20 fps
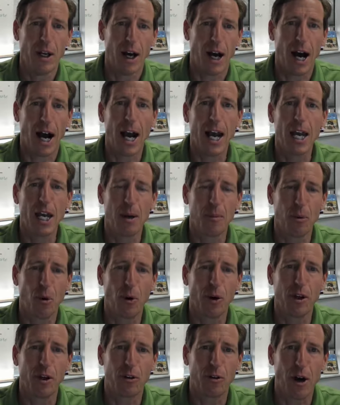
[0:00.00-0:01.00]
I am
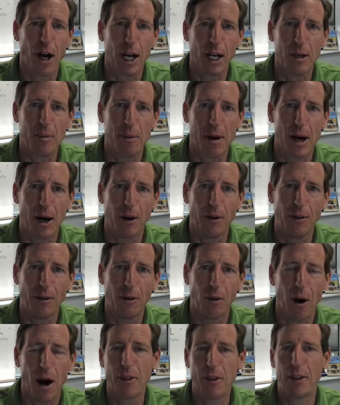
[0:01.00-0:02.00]
going to talk about
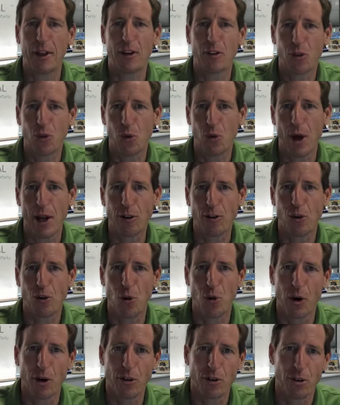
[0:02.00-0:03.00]
all things credit
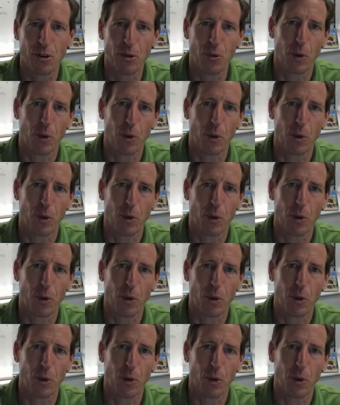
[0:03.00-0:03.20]
scores,